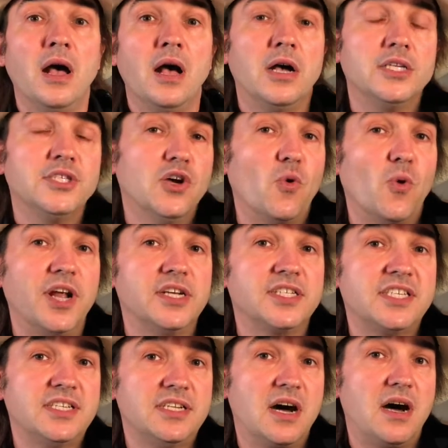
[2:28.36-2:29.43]
So we're going to
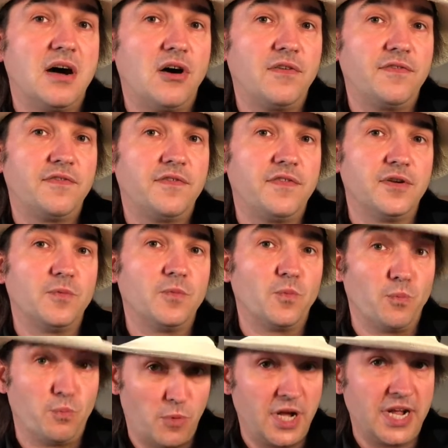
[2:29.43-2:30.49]
start off
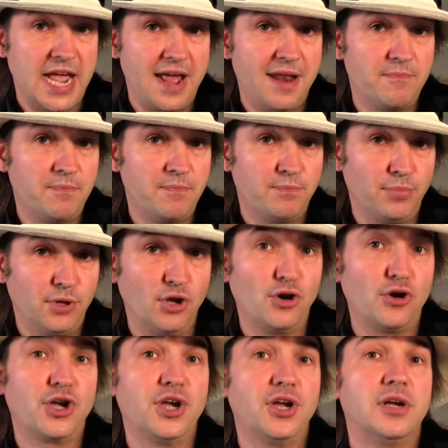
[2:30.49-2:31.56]
again,
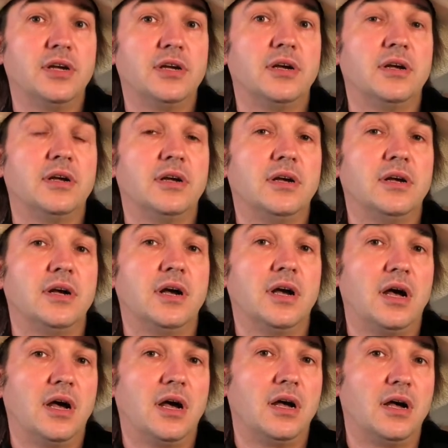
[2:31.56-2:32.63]
pluck,
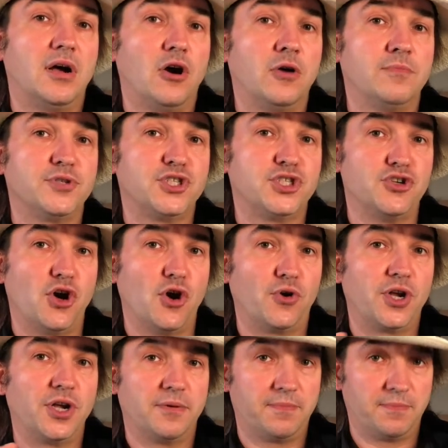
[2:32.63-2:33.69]

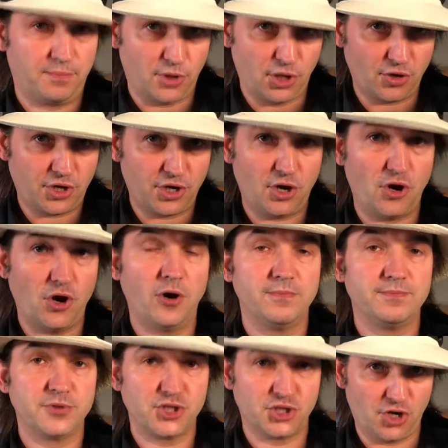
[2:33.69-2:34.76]
upstroke, pluck,
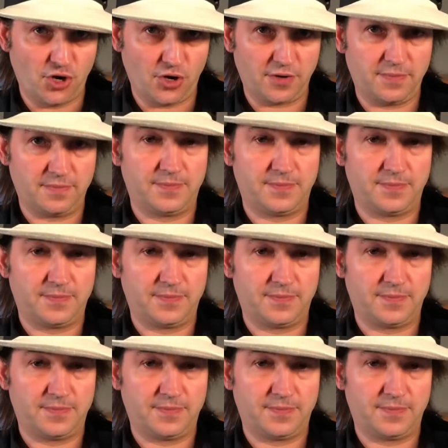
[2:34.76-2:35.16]
upstroke.